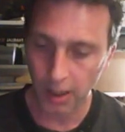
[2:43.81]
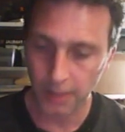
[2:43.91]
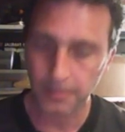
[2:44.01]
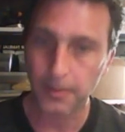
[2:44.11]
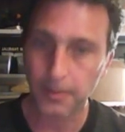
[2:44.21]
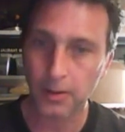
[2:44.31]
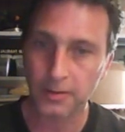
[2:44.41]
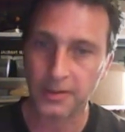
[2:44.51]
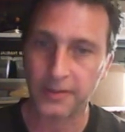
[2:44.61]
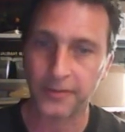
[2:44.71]

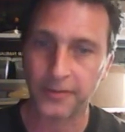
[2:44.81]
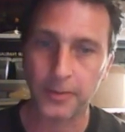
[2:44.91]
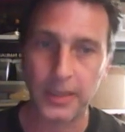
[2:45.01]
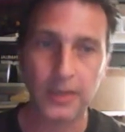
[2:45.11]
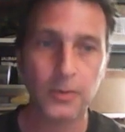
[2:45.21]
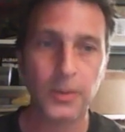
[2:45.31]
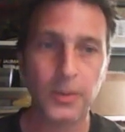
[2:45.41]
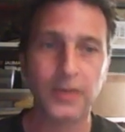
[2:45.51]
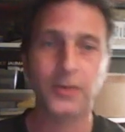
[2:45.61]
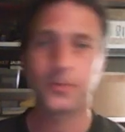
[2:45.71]
unpause it for me. Here we go.